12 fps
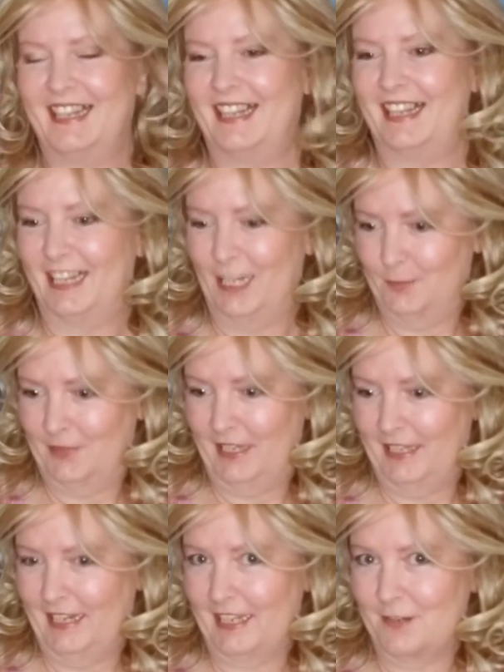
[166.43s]

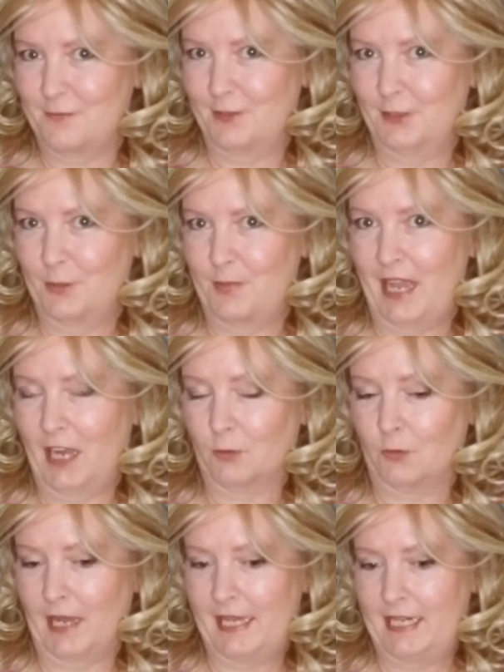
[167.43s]
And I can feel the back
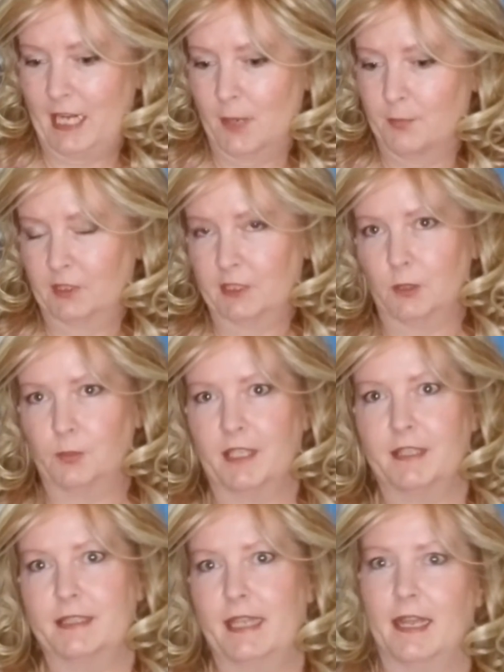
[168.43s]
riding up a little
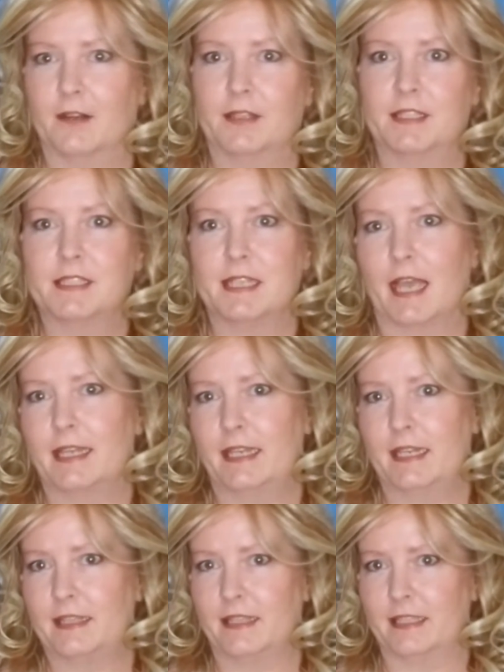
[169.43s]
bit. Now, it's not
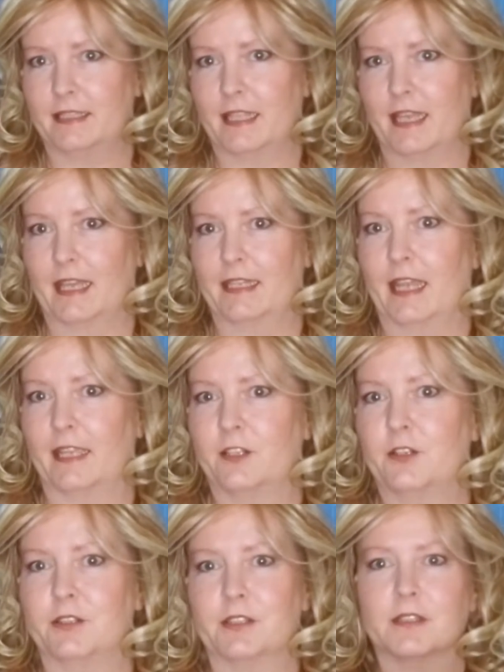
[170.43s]
anything that I
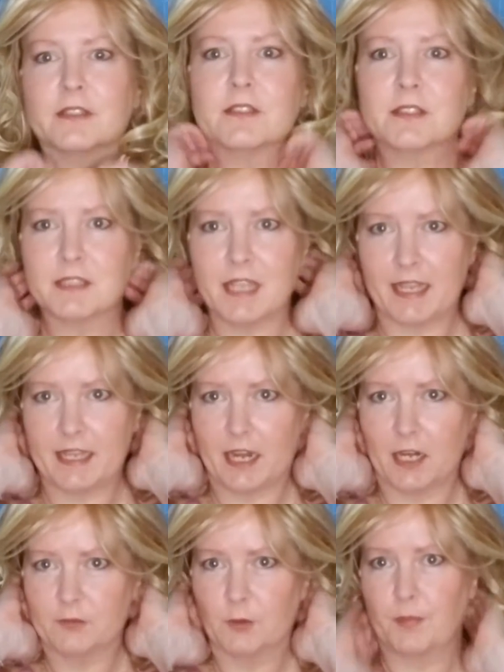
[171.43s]
couldn't take
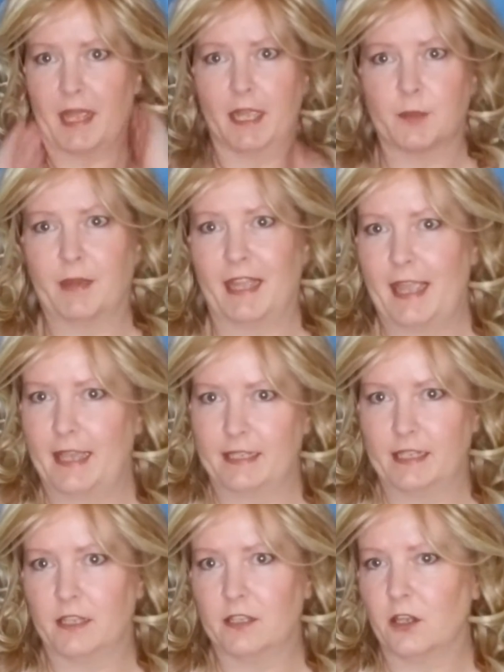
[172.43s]
care of in back by
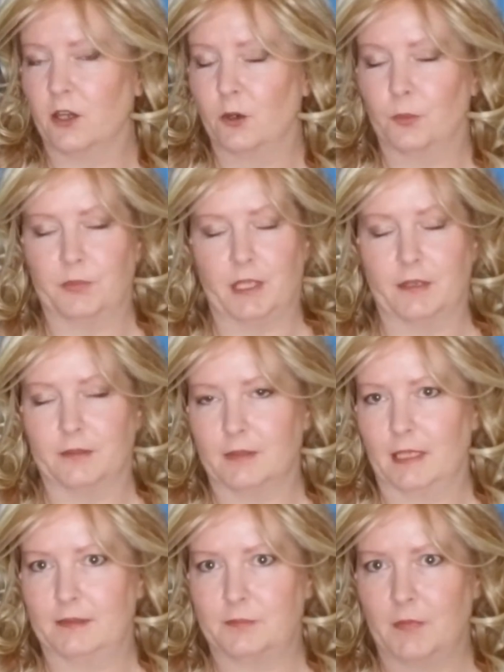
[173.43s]
adding a comb. You know,
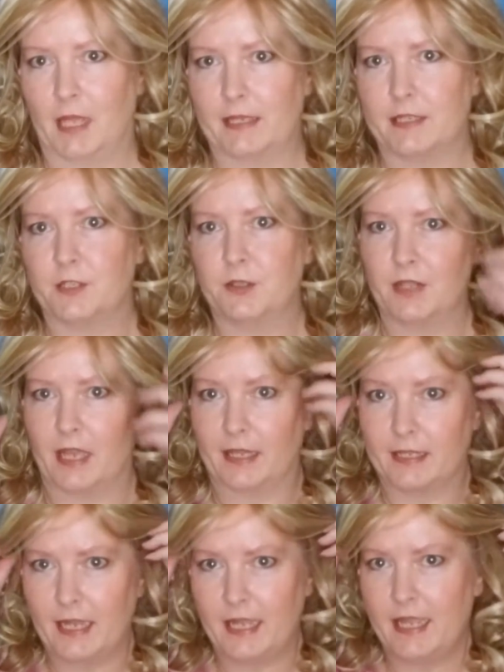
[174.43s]
I could do
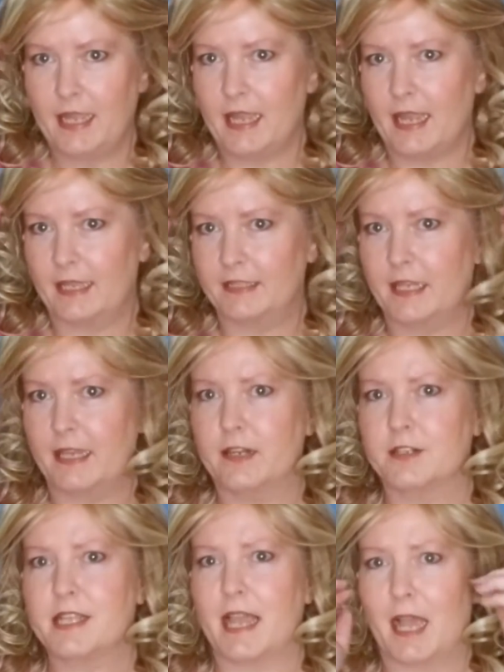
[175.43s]
that. And the
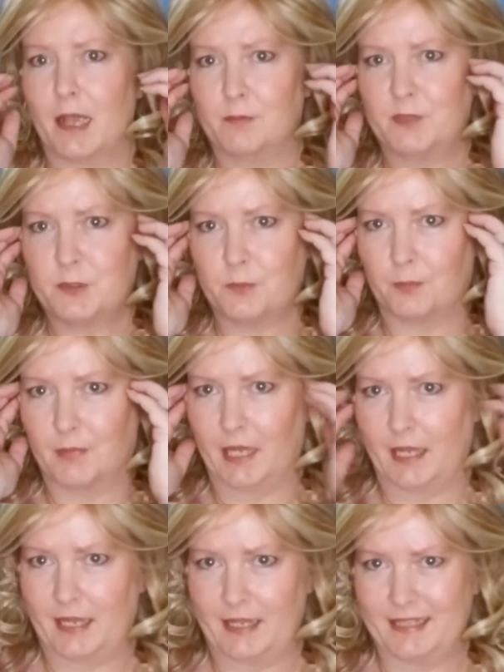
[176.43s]
ear tabs,
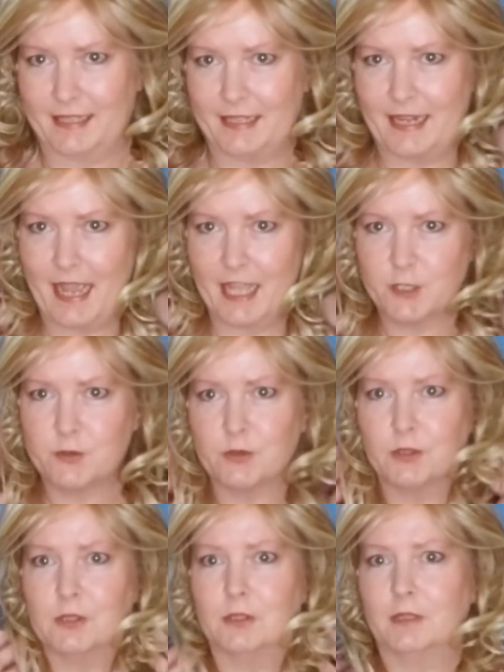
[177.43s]
my
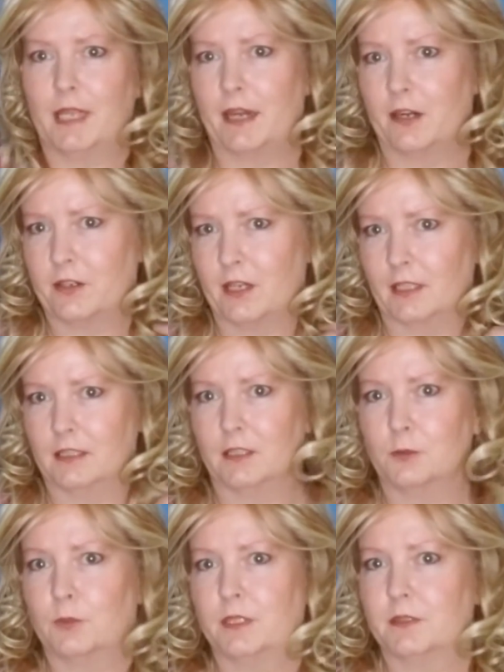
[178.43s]
natural hair color
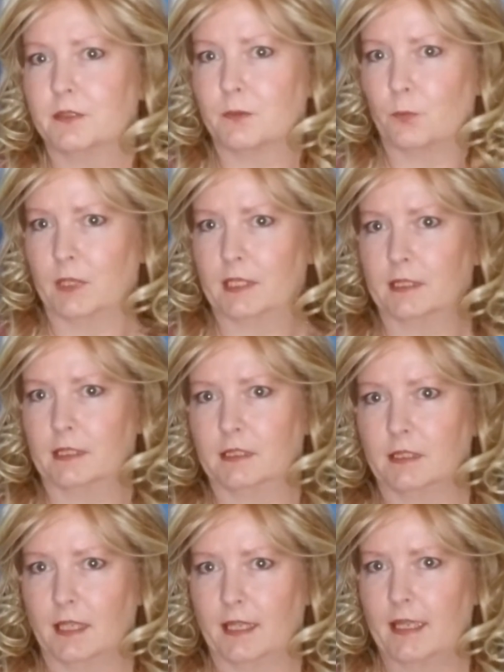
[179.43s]
with what
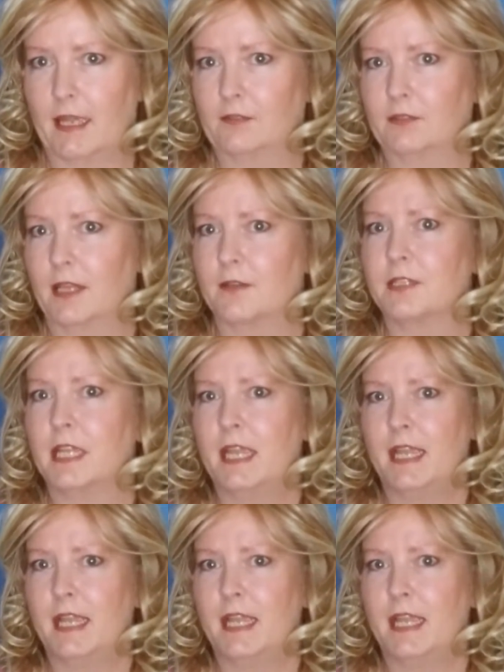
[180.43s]
little I have left